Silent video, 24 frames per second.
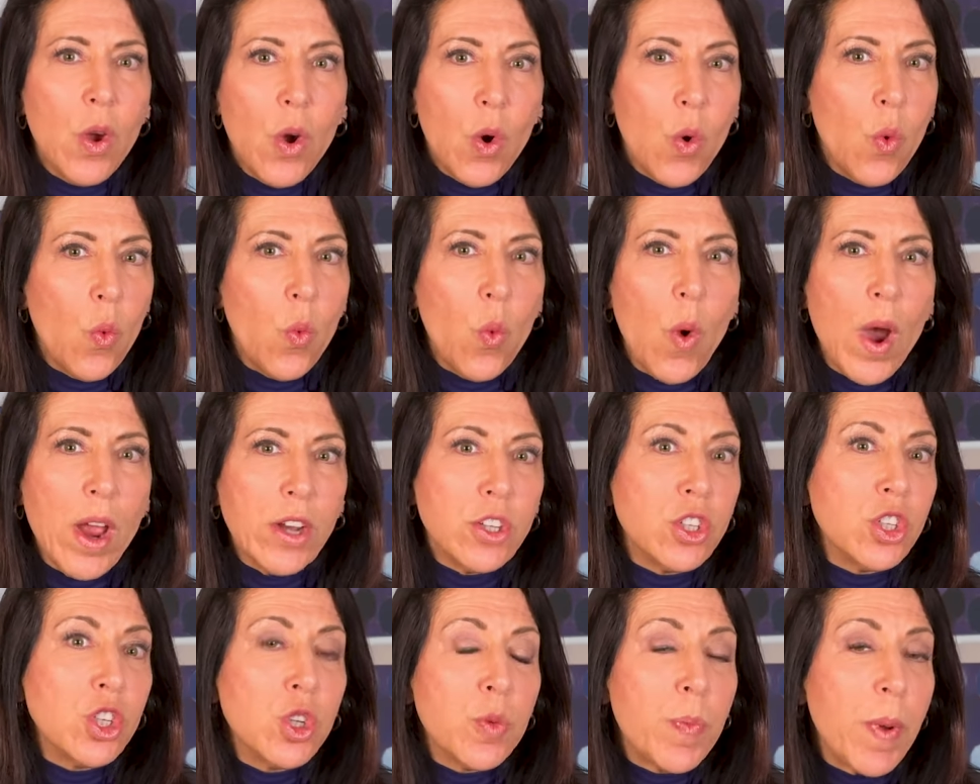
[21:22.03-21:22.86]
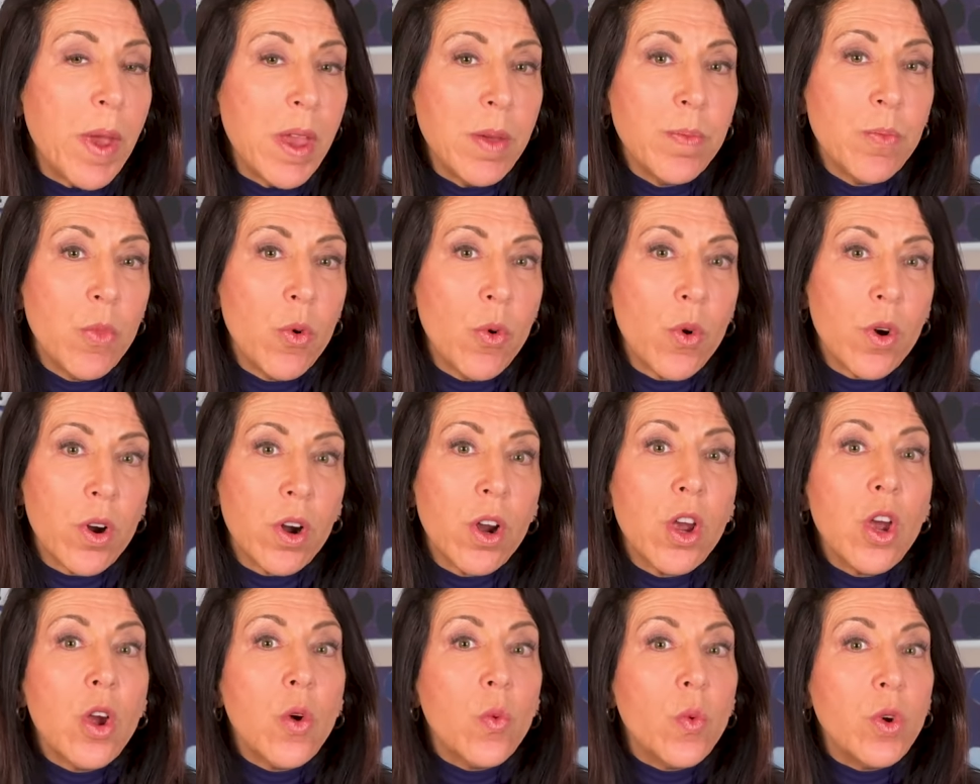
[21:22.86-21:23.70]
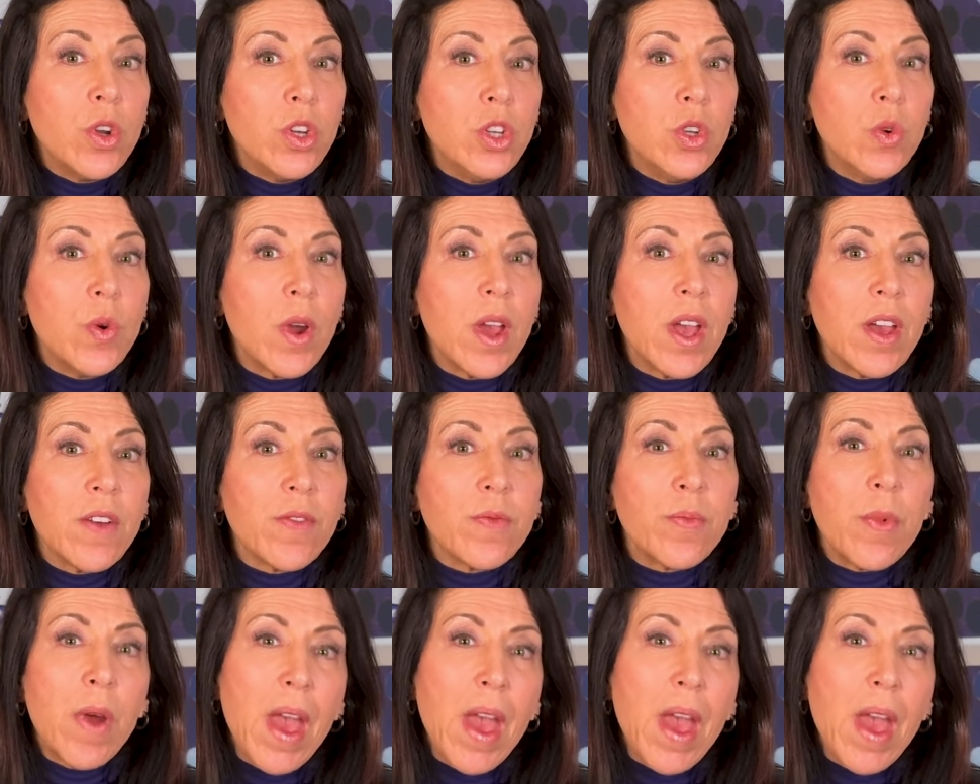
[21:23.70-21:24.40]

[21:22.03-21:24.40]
Why should you pay more when you have